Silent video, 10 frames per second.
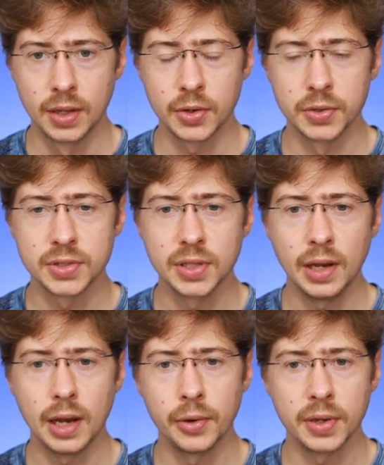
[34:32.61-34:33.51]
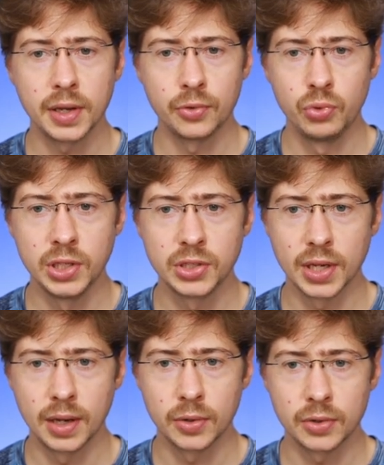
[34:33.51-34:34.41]
Consider how you can reach
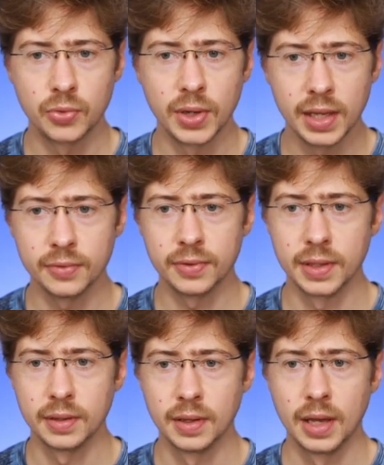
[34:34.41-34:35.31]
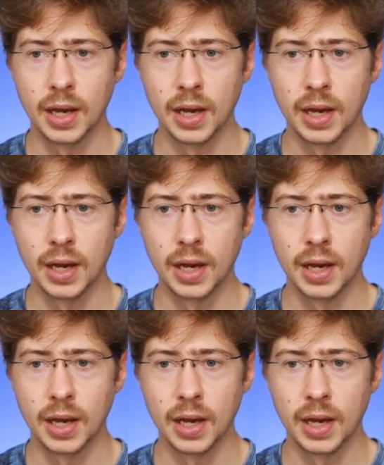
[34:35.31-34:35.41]
out creatively,